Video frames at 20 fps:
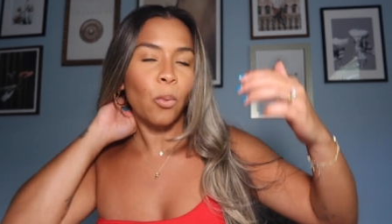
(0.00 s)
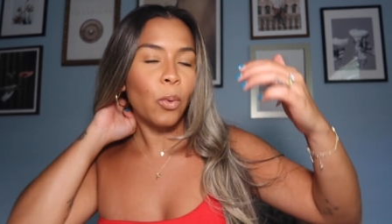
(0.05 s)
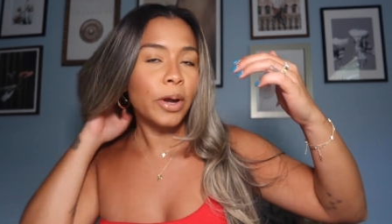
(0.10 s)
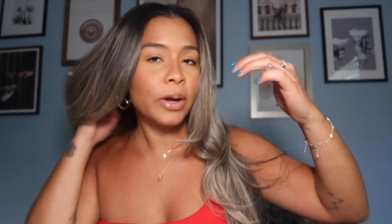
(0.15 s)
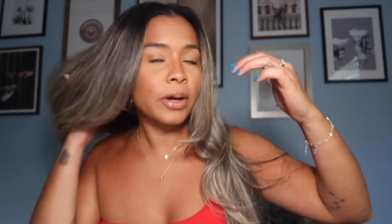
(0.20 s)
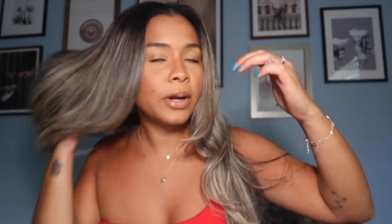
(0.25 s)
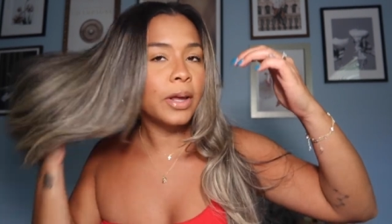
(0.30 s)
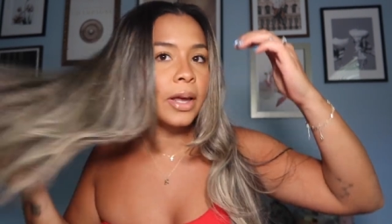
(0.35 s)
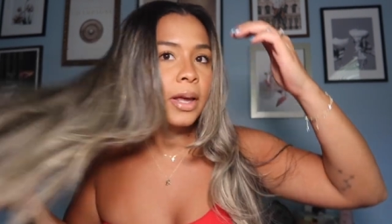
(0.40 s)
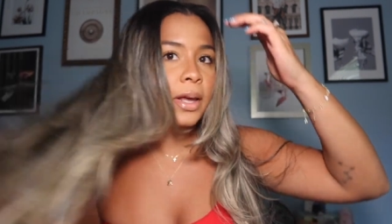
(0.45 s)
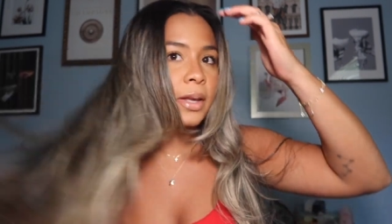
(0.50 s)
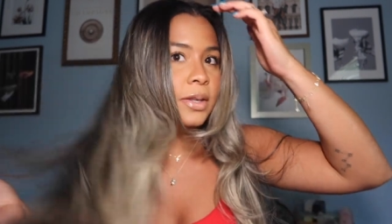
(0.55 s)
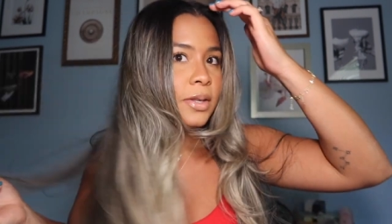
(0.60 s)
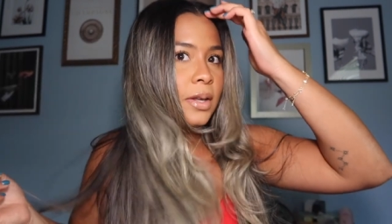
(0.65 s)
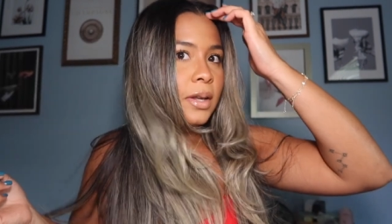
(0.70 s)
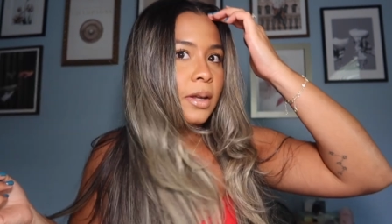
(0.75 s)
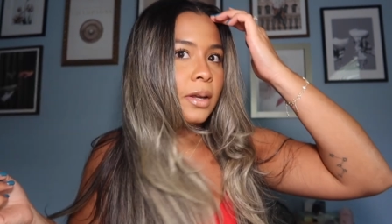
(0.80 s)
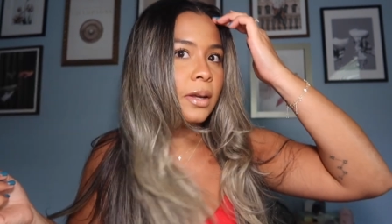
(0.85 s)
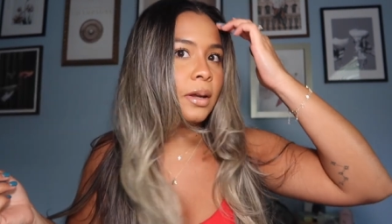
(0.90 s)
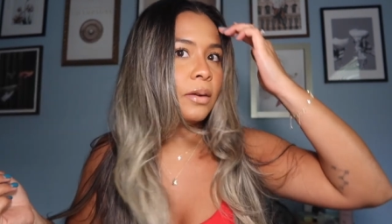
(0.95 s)
weird
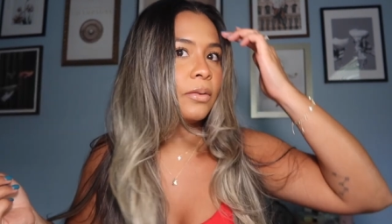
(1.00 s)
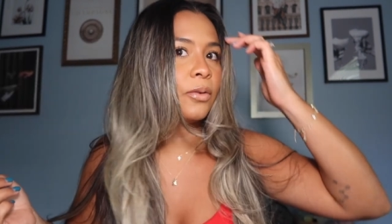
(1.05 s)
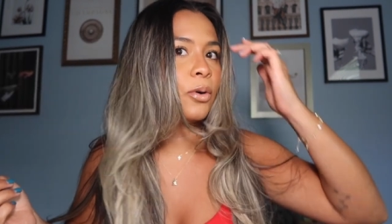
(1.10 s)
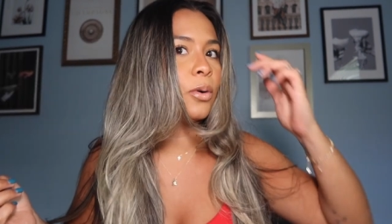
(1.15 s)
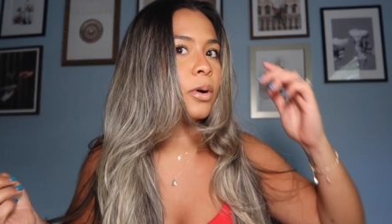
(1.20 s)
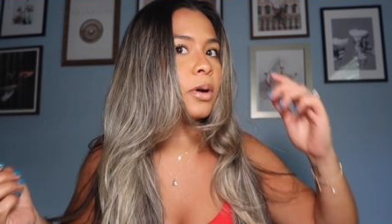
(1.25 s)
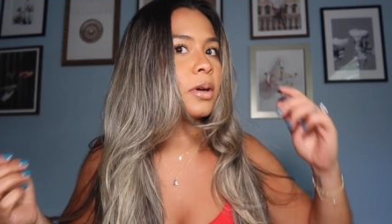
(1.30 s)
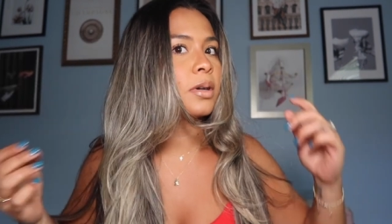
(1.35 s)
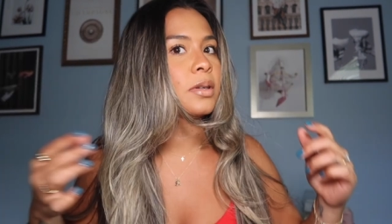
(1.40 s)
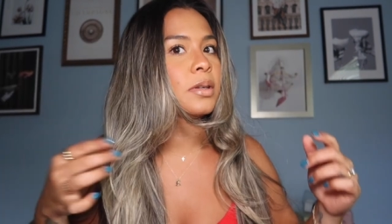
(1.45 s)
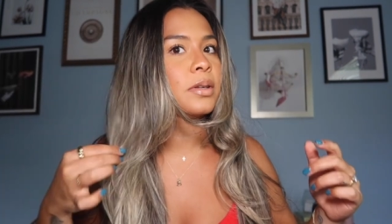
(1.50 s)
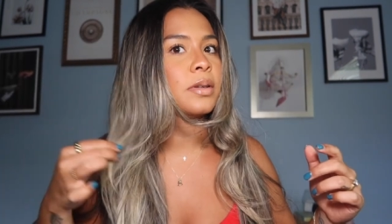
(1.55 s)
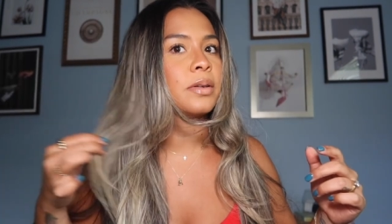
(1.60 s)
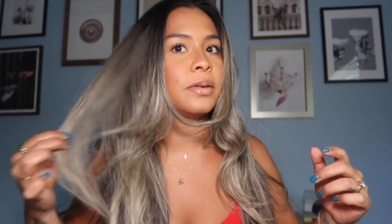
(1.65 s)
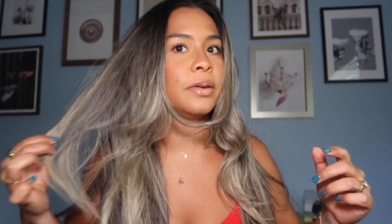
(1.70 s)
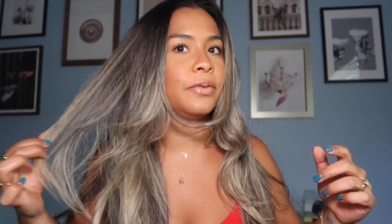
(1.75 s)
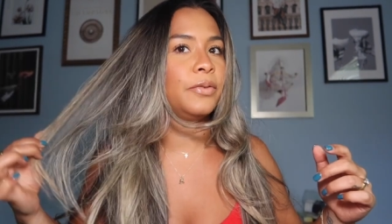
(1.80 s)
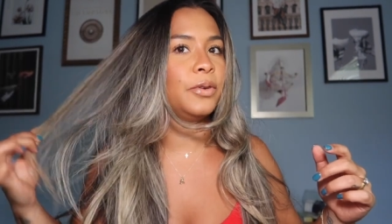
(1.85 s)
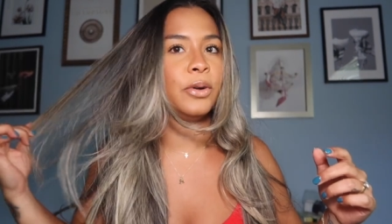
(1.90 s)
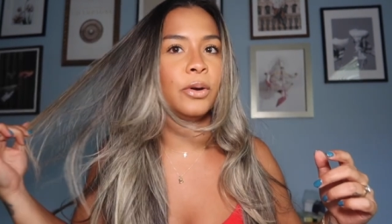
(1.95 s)
kinks in it. Of course,
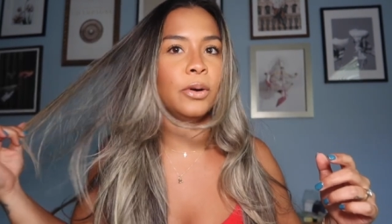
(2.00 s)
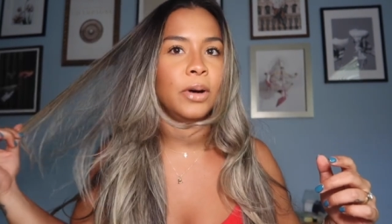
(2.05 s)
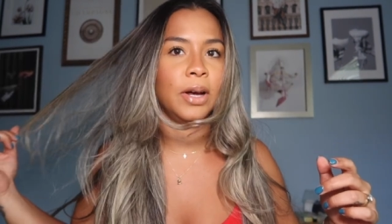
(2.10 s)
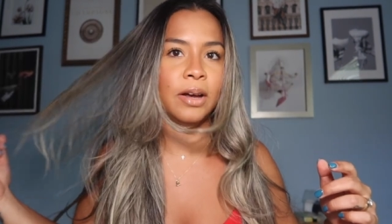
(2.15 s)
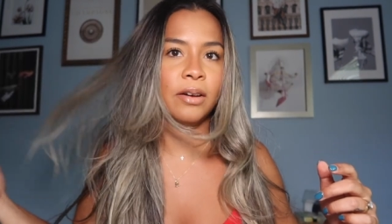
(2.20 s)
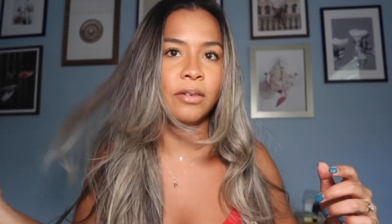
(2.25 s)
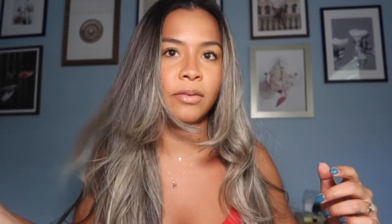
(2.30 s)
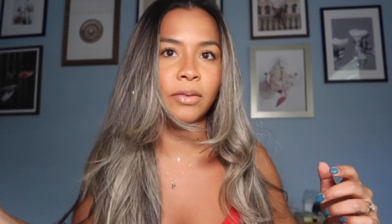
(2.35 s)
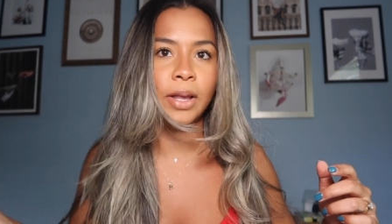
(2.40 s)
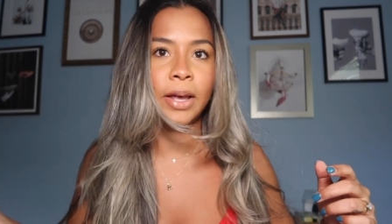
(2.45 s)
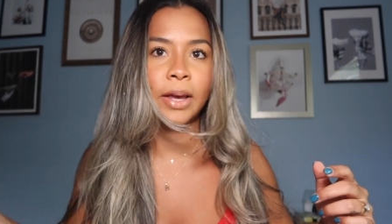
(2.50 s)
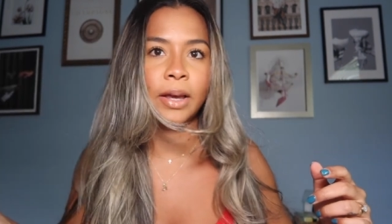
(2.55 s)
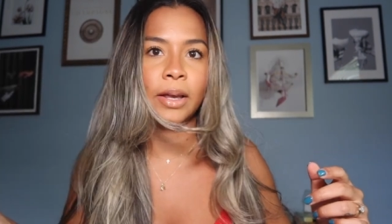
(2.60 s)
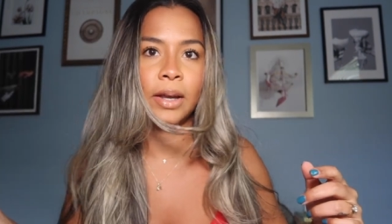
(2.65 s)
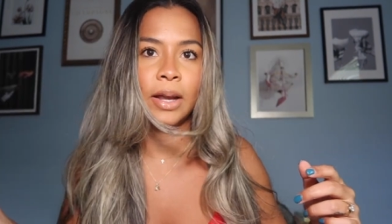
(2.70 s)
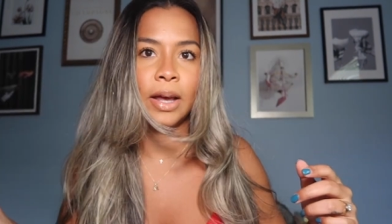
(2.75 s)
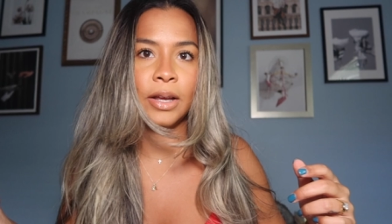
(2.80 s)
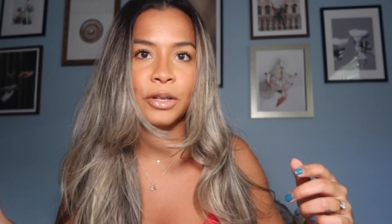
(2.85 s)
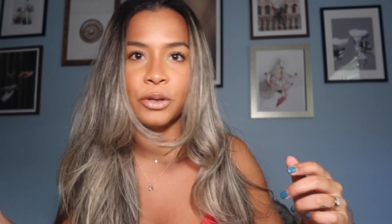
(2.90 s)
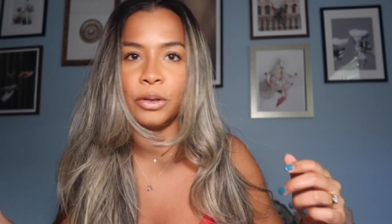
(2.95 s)
if you don't have
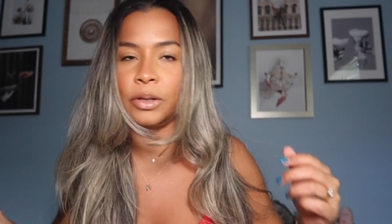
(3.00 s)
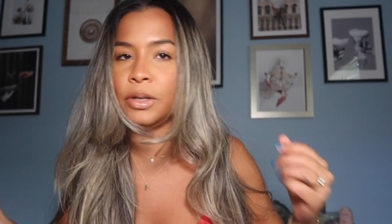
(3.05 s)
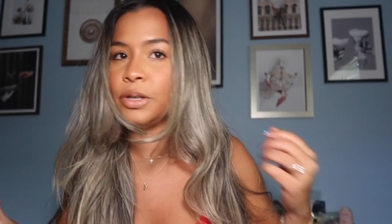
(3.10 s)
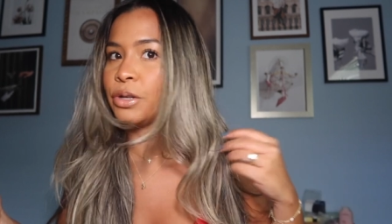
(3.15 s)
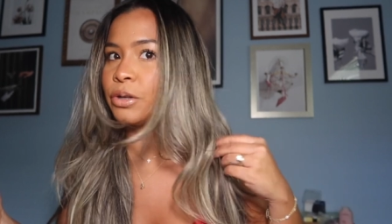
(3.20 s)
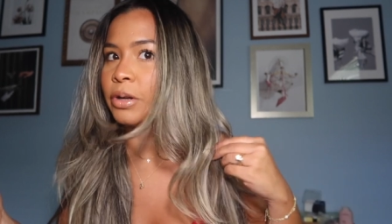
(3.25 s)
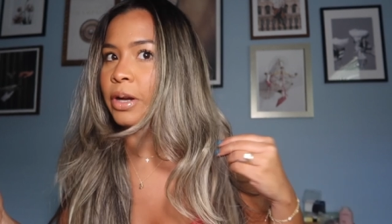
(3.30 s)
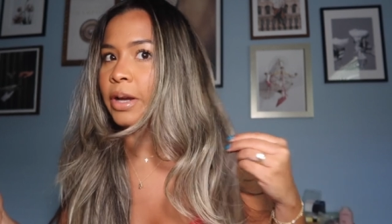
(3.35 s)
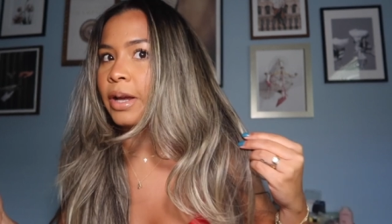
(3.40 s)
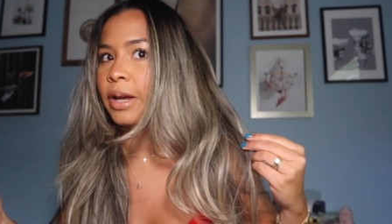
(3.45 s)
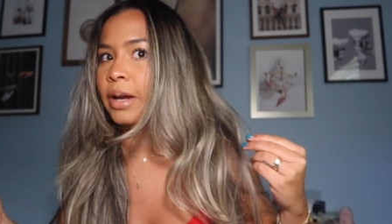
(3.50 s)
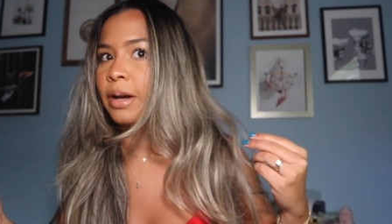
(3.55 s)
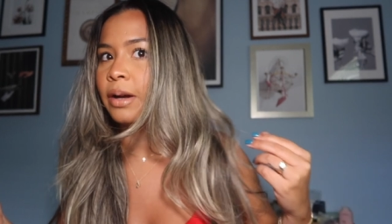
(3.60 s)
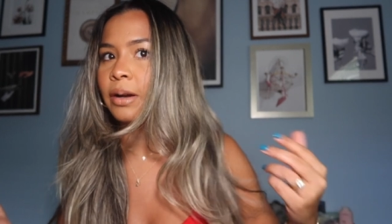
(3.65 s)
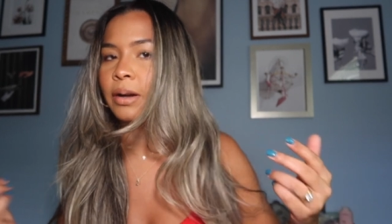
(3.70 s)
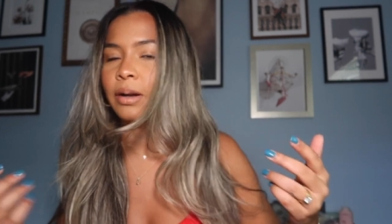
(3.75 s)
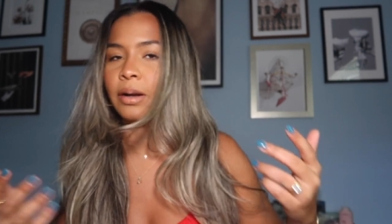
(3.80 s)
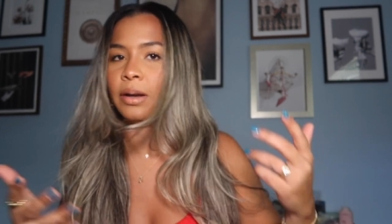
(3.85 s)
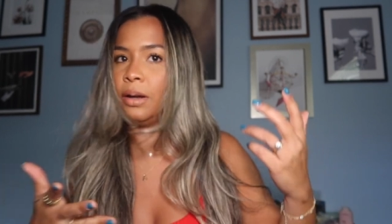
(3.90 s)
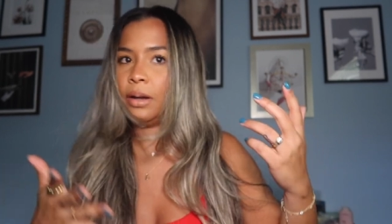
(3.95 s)
like naturally straight
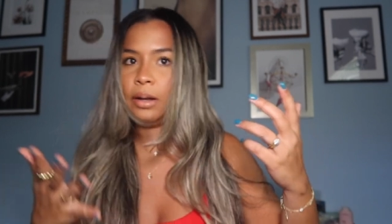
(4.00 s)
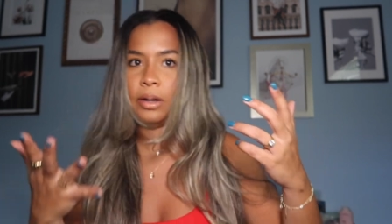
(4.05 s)
hair,